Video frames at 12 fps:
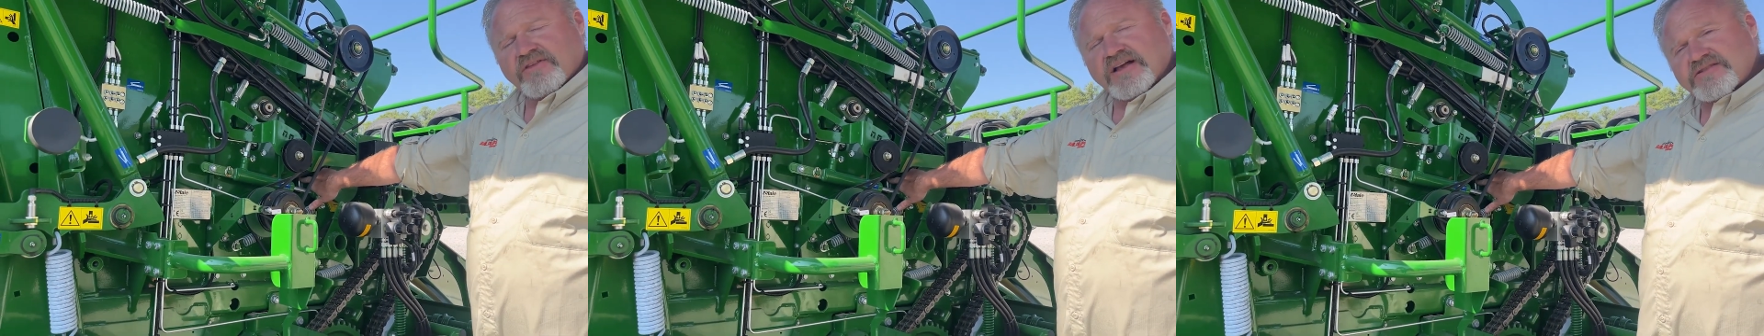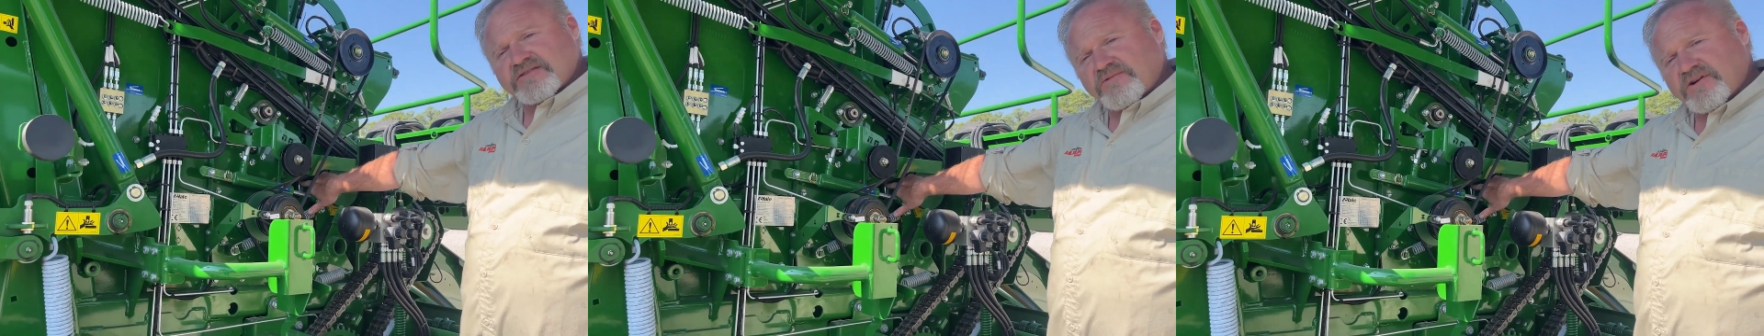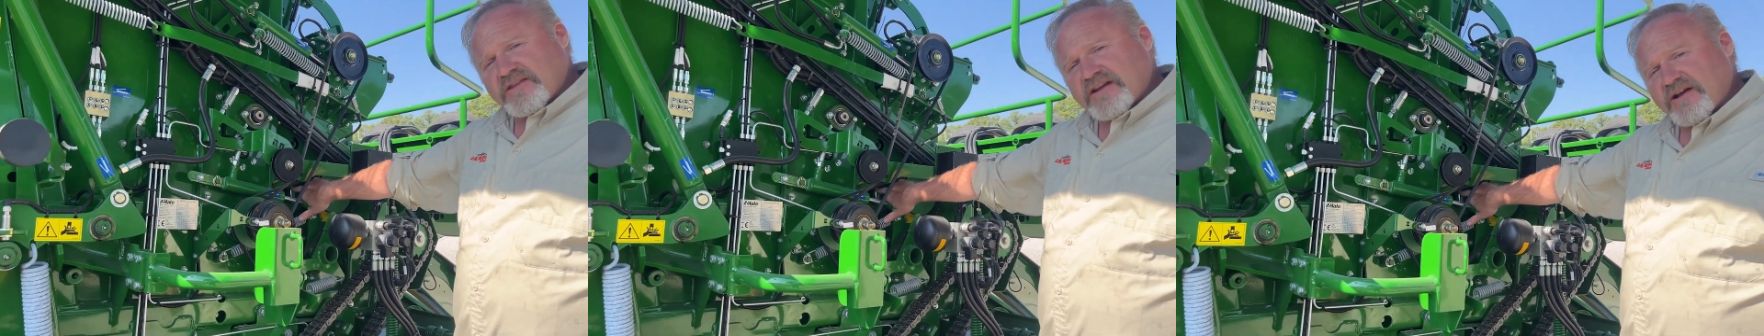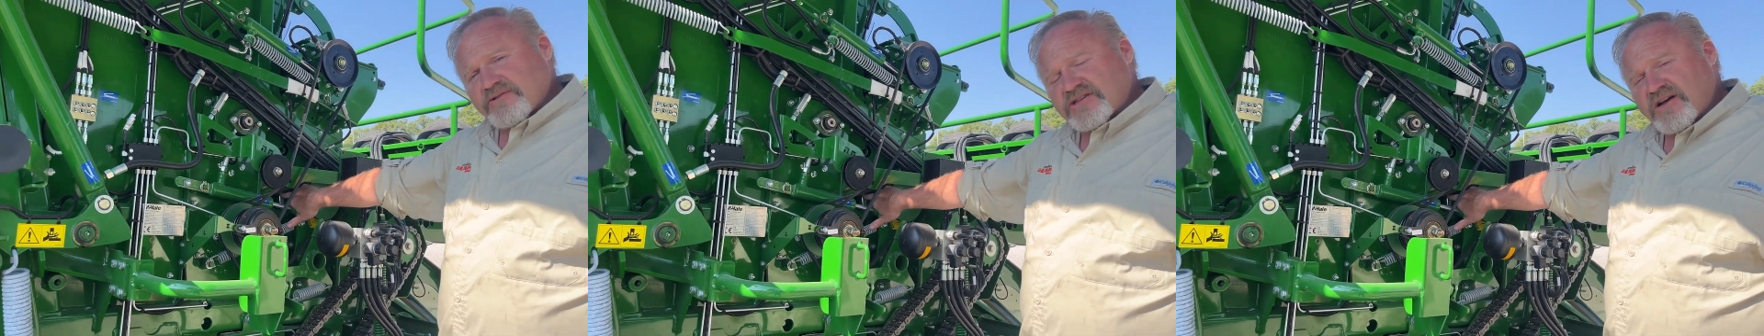That's the one that
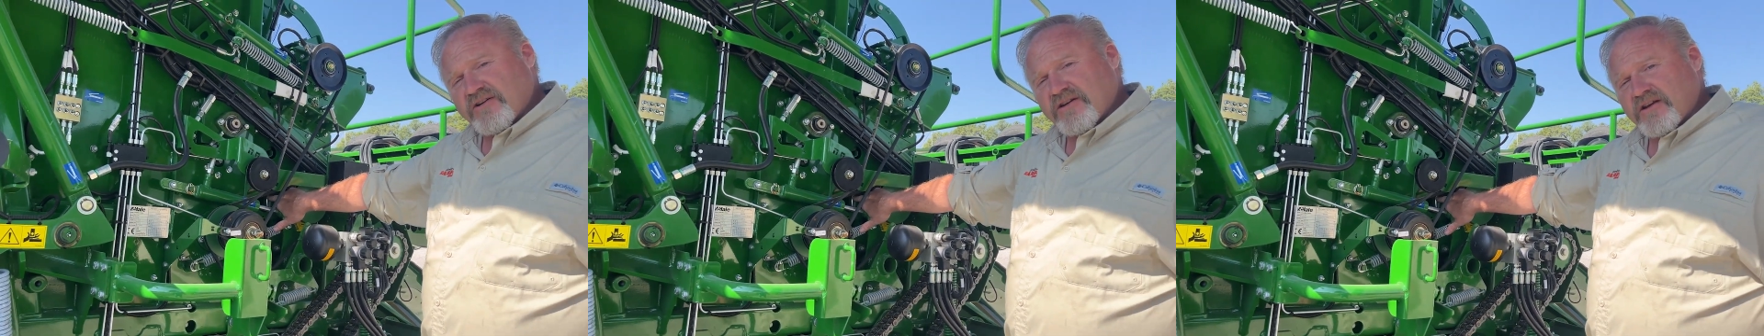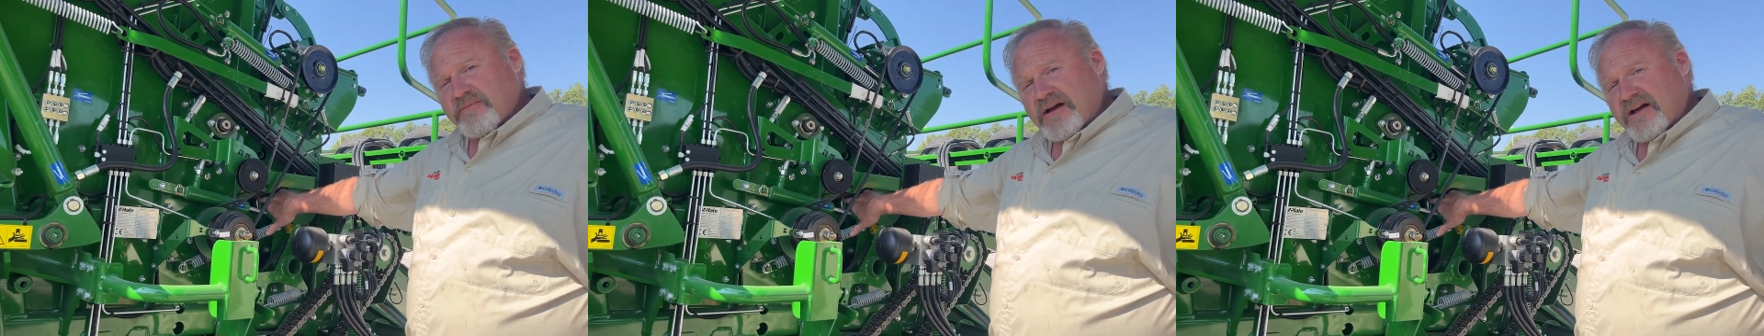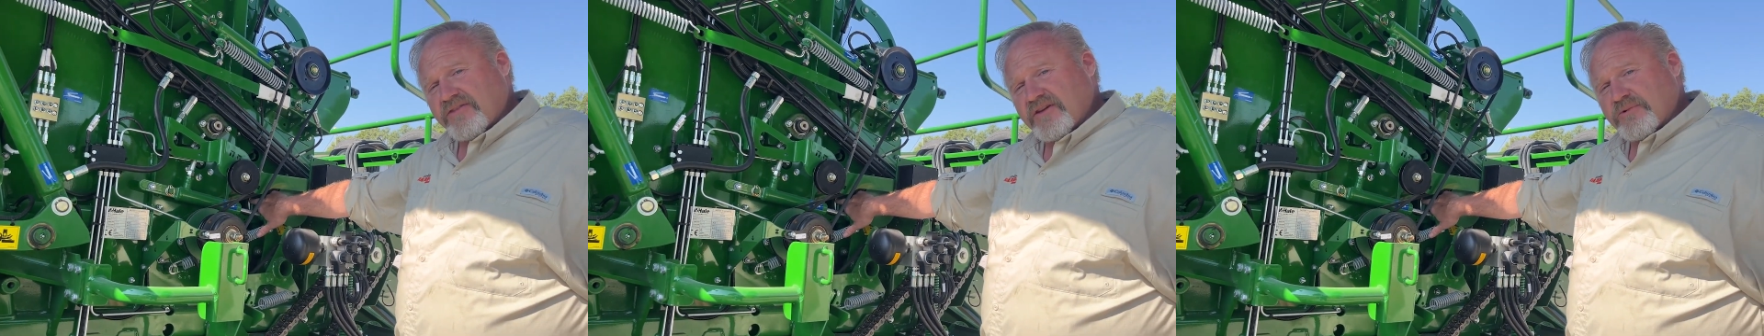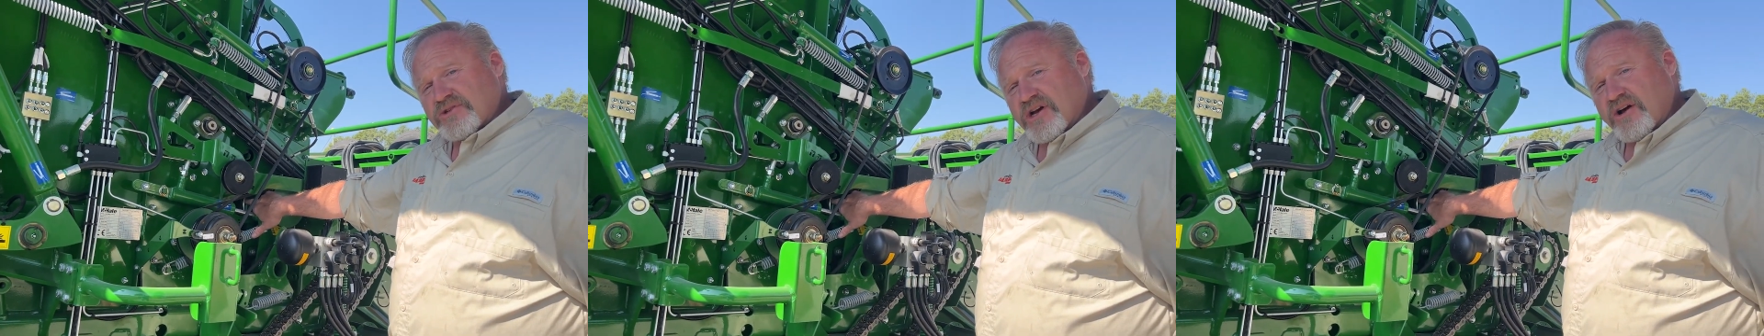I was talking about that
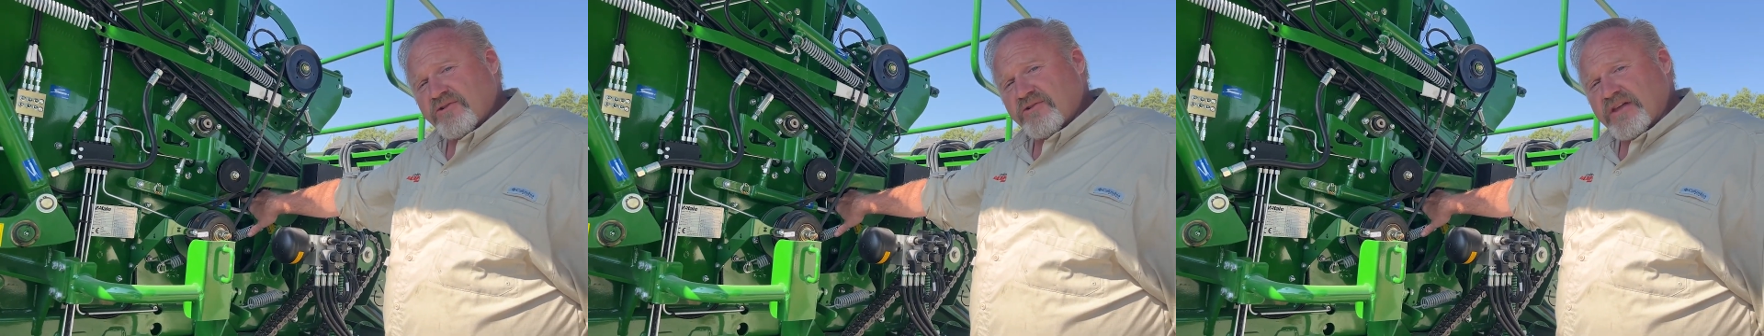was under